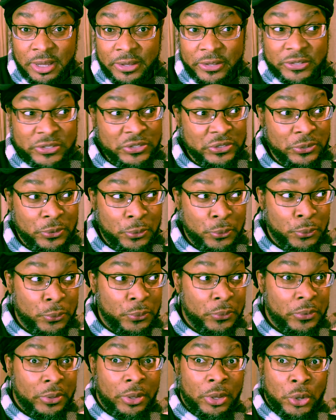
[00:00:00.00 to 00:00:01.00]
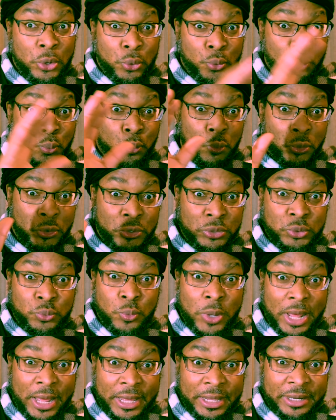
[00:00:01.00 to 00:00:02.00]
So,
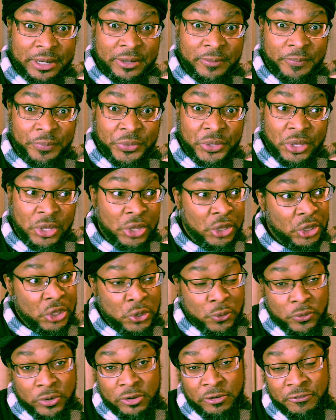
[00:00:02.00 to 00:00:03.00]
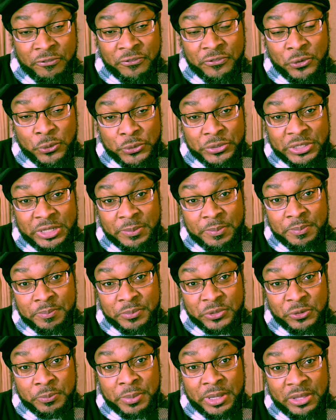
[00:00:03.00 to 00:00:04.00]
worldwide, you all vote him
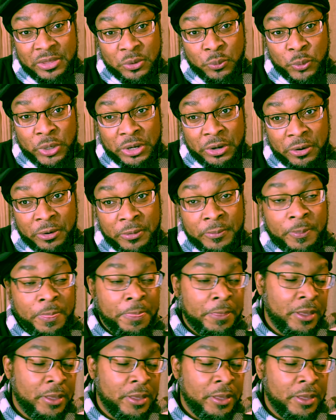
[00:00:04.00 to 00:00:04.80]
to be the winner